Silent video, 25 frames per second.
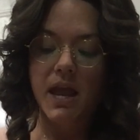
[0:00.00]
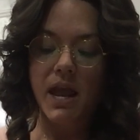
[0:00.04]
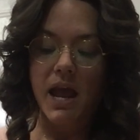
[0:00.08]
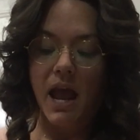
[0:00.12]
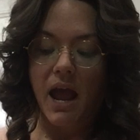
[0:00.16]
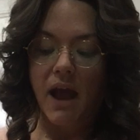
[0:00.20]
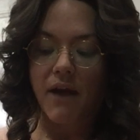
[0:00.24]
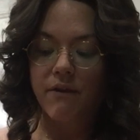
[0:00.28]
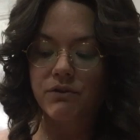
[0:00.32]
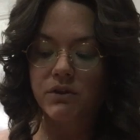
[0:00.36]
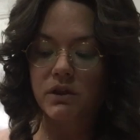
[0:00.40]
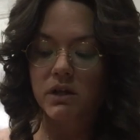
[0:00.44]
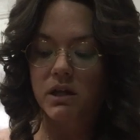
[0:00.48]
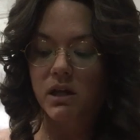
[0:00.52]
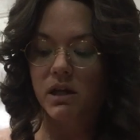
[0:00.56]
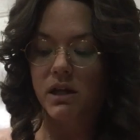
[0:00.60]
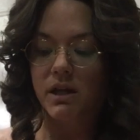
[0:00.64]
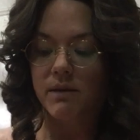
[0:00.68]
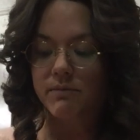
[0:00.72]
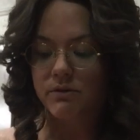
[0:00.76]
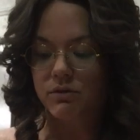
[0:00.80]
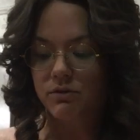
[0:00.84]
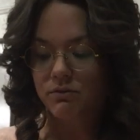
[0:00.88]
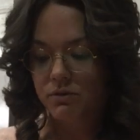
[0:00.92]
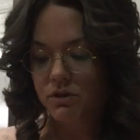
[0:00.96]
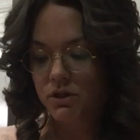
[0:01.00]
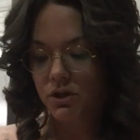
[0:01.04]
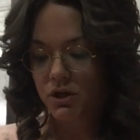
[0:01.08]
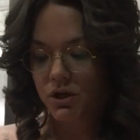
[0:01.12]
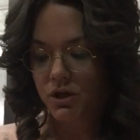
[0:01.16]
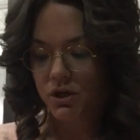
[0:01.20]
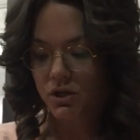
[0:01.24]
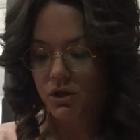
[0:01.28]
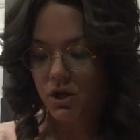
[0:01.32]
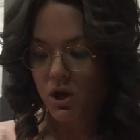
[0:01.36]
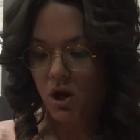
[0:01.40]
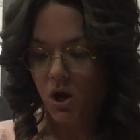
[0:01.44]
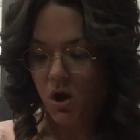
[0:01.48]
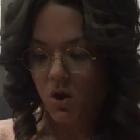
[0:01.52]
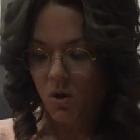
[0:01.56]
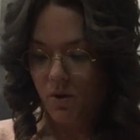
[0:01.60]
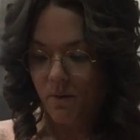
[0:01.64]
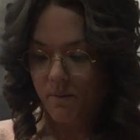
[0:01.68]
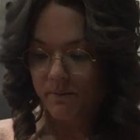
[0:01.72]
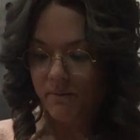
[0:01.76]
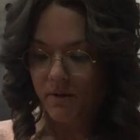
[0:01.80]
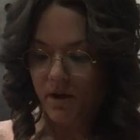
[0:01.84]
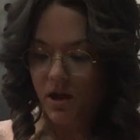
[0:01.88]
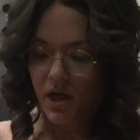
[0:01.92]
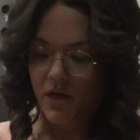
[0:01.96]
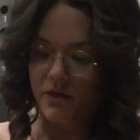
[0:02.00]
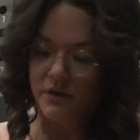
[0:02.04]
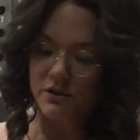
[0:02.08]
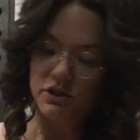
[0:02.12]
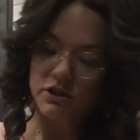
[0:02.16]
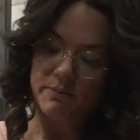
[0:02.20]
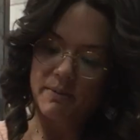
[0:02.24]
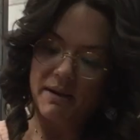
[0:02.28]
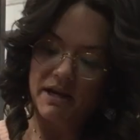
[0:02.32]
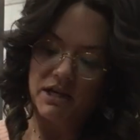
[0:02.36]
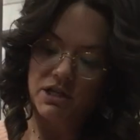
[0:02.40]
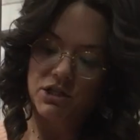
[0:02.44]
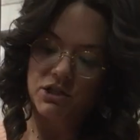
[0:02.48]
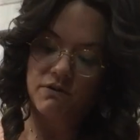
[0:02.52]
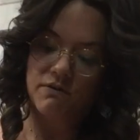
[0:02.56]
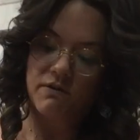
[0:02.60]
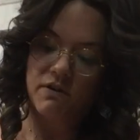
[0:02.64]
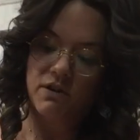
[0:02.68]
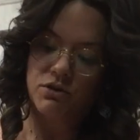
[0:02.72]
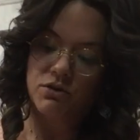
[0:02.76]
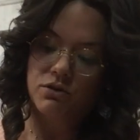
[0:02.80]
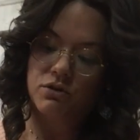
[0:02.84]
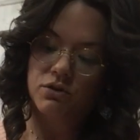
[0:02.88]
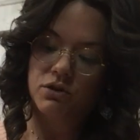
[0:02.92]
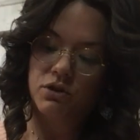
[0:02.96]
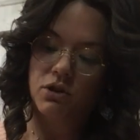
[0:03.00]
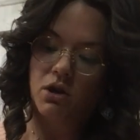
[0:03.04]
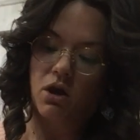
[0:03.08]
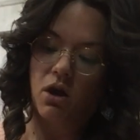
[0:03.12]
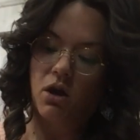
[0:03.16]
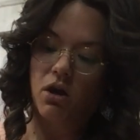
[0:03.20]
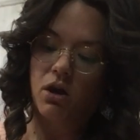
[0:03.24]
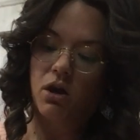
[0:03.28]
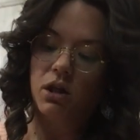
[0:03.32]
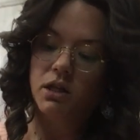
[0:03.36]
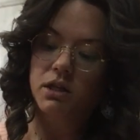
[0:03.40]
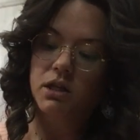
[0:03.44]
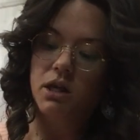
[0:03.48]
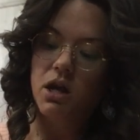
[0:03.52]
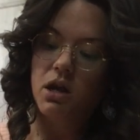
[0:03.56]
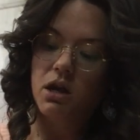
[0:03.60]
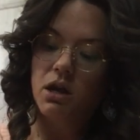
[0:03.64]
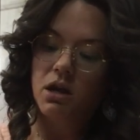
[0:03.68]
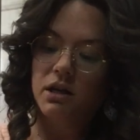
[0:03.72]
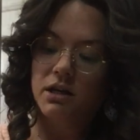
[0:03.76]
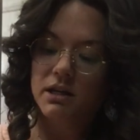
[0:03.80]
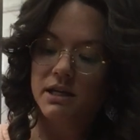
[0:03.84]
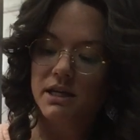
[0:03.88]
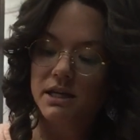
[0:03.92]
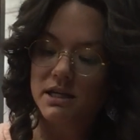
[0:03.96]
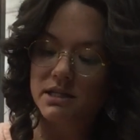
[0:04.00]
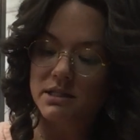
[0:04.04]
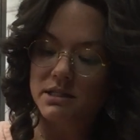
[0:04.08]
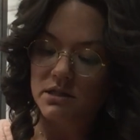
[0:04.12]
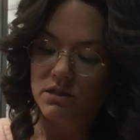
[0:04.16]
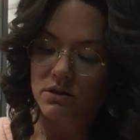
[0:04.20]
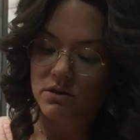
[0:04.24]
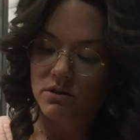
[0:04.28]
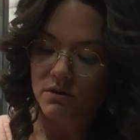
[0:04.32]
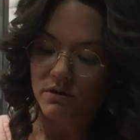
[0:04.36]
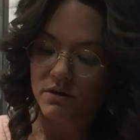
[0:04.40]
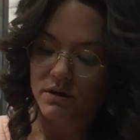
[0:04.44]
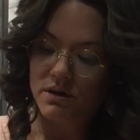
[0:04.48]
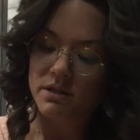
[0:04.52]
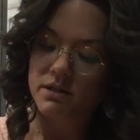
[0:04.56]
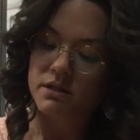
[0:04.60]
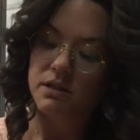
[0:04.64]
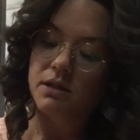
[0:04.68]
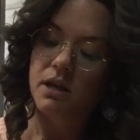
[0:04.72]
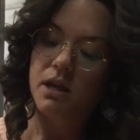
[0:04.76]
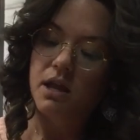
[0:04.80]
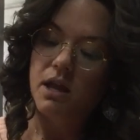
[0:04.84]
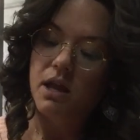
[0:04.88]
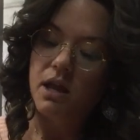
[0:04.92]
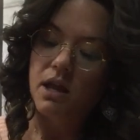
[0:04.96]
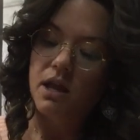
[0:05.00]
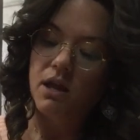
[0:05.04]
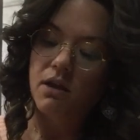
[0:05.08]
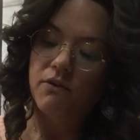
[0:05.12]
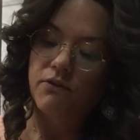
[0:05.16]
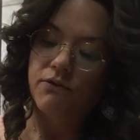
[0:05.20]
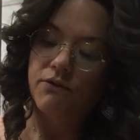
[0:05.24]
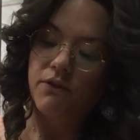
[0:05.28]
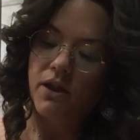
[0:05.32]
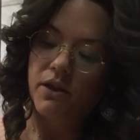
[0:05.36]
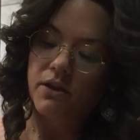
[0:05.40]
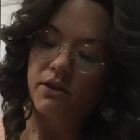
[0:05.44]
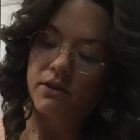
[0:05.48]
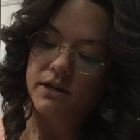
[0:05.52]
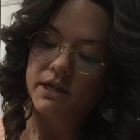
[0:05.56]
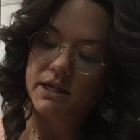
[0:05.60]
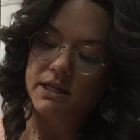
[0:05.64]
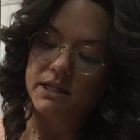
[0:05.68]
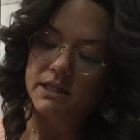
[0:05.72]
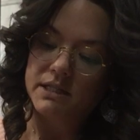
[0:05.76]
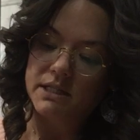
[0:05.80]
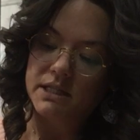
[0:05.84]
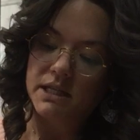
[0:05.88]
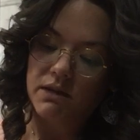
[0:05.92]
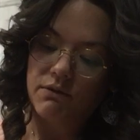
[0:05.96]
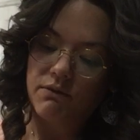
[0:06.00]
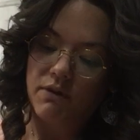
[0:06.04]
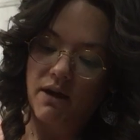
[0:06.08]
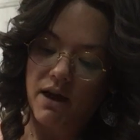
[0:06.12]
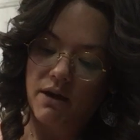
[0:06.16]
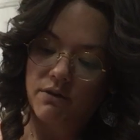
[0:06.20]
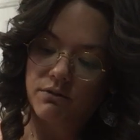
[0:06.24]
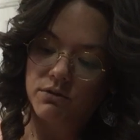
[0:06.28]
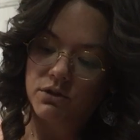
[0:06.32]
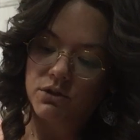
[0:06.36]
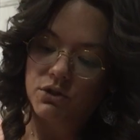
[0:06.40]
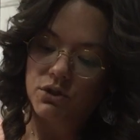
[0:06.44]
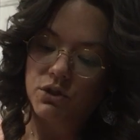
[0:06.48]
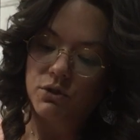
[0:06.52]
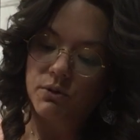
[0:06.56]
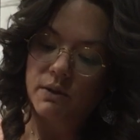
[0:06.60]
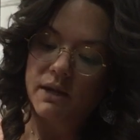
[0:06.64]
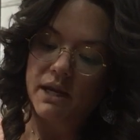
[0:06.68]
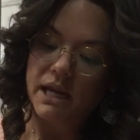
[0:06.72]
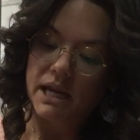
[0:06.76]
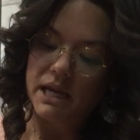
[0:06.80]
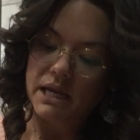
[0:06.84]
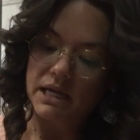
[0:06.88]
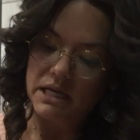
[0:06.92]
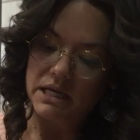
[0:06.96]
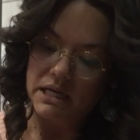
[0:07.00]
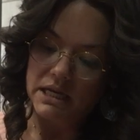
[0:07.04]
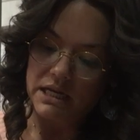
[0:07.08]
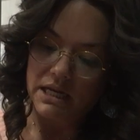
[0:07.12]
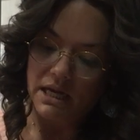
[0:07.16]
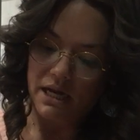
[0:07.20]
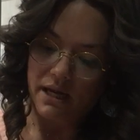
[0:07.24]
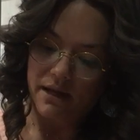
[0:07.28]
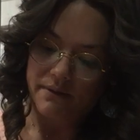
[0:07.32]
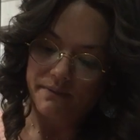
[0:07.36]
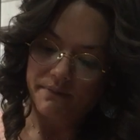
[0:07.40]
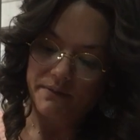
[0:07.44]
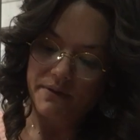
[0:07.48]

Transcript: After Columbus returned home, other Spanish adventurers called conquistadors followed his sea route to India.